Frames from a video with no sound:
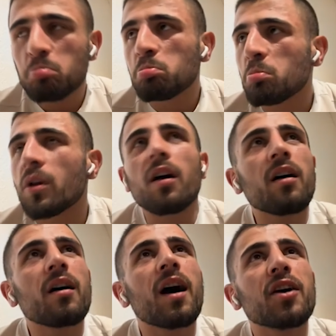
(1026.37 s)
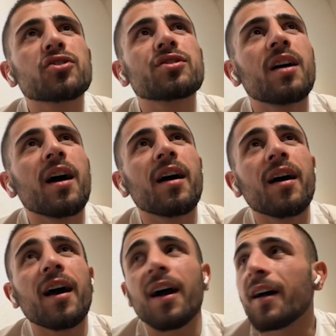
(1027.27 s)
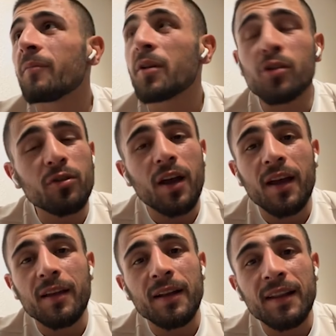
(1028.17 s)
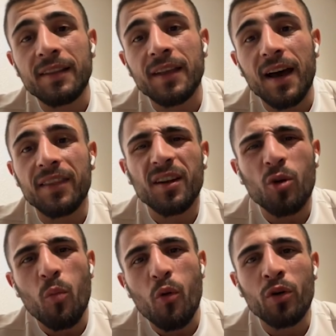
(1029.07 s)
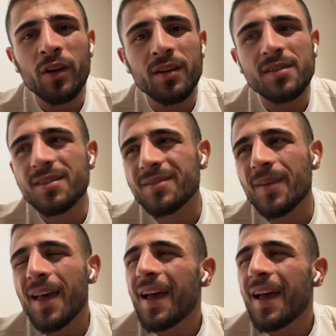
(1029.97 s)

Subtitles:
Yeah, actually, look, the other opponents,